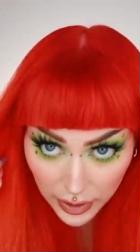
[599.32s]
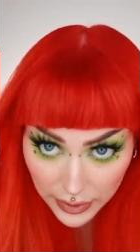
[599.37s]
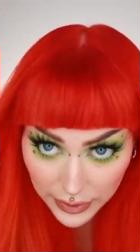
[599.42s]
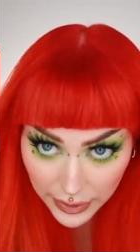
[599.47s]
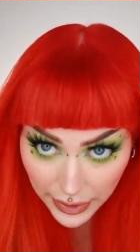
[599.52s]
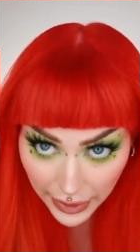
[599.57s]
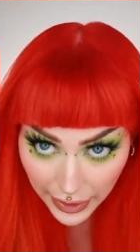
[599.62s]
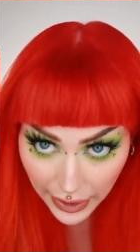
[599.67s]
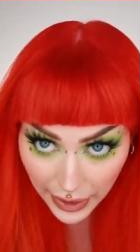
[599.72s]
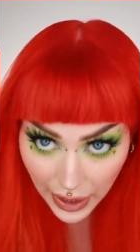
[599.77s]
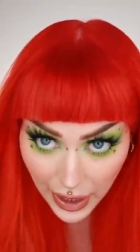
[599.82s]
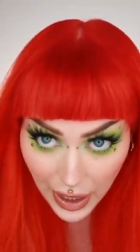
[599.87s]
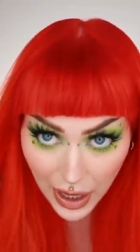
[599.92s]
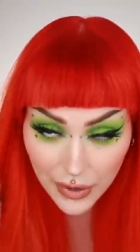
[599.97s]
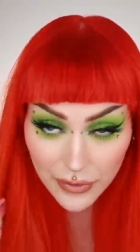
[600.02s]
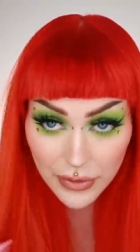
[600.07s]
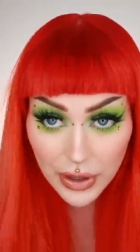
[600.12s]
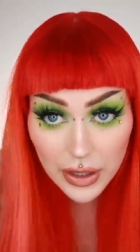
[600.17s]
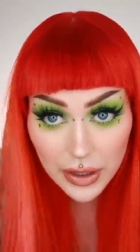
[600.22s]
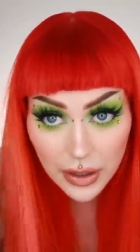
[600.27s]
that I
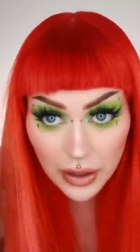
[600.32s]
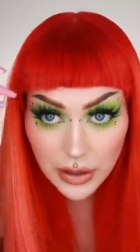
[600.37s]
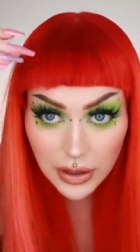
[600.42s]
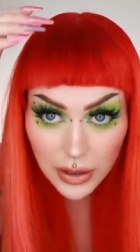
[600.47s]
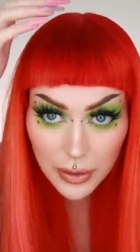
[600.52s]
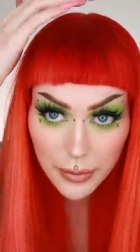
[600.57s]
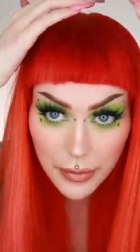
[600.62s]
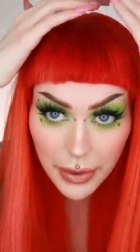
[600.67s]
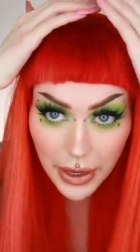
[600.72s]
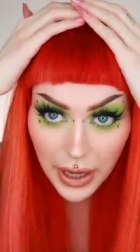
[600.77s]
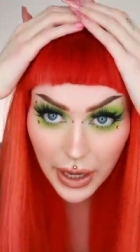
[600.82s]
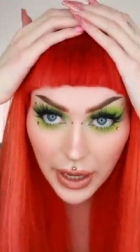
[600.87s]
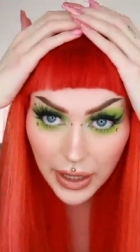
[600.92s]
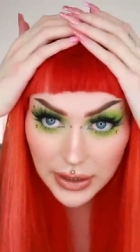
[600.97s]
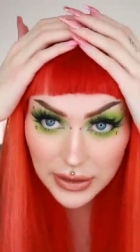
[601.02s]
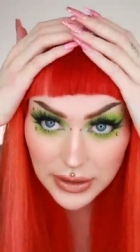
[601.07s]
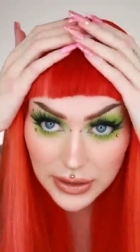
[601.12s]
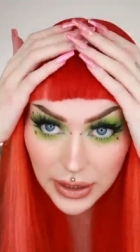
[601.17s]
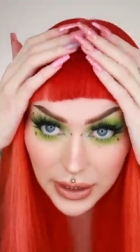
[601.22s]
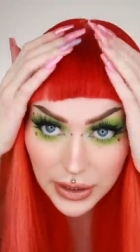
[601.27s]
have, and, and the
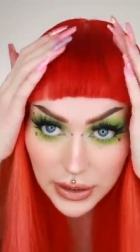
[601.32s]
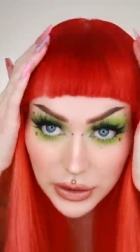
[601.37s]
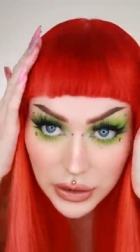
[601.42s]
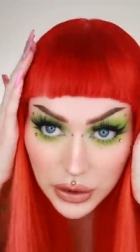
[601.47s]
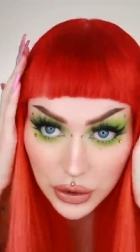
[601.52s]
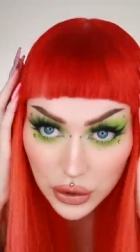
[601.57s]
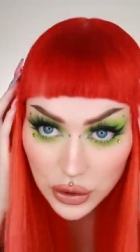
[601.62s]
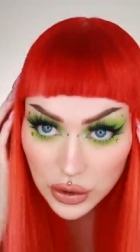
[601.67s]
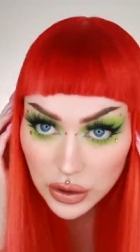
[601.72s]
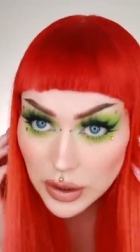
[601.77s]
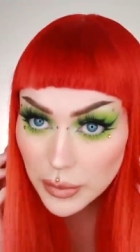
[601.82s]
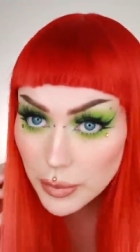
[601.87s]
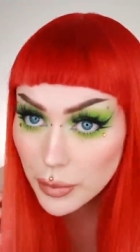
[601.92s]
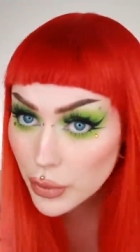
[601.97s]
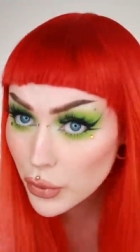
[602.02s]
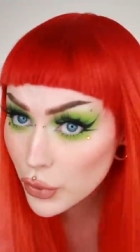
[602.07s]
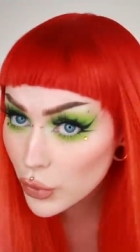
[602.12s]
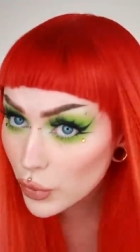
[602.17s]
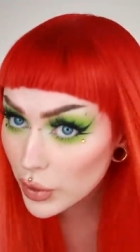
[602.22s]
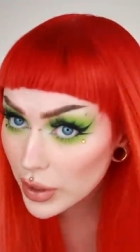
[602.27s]
bangs is just the
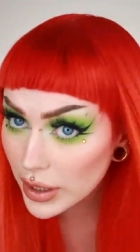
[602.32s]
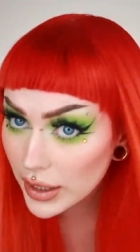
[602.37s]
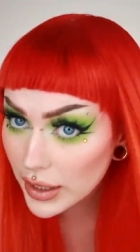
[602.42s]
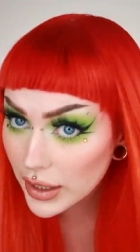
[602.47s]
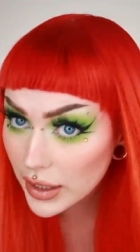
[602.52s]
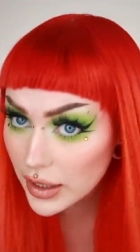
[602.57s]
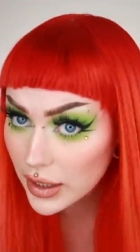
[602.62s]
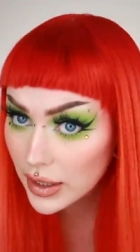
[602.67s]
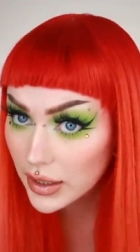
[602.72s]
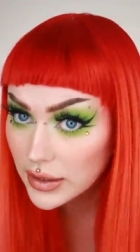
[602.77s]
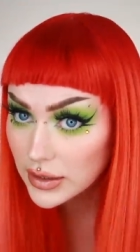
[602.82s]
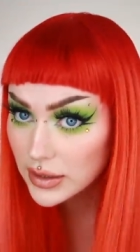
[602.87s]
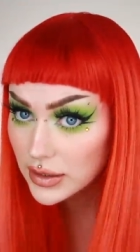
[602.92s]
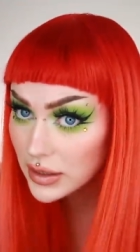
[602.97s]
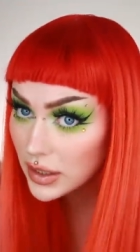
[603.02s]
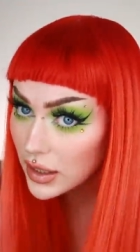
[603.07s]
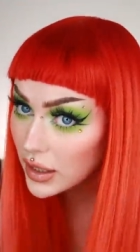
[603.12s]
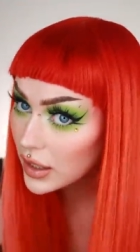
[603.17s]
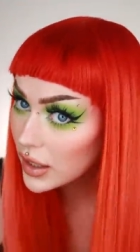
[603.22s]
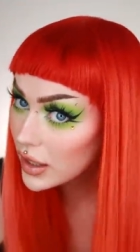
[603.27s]

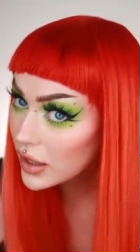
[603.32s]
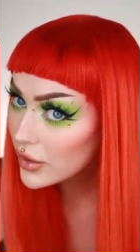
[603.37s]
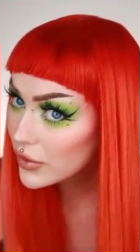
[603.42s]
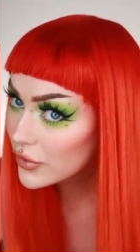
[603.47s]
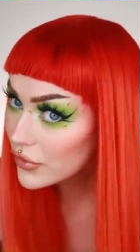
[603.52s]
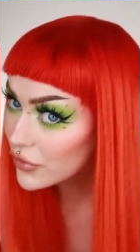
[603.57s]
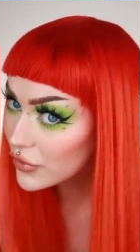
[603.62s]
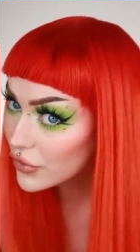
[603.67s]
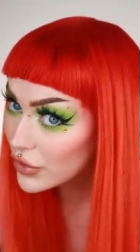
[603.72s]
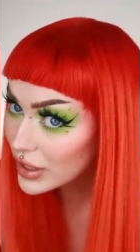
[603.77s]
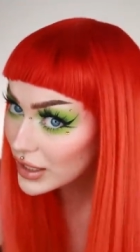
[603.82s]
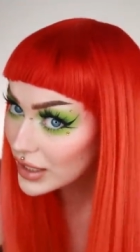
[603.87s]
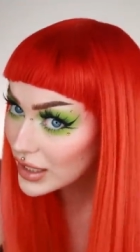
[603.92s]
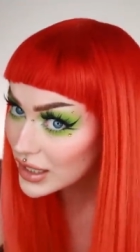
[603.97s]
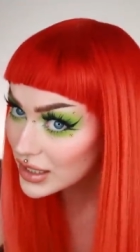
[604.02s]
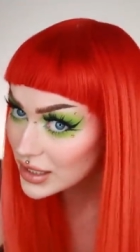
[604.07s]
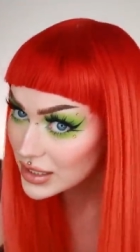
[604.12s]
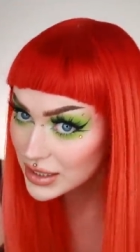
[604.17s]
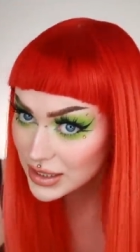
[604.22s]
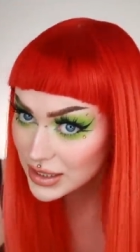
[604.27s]
prettiest freaking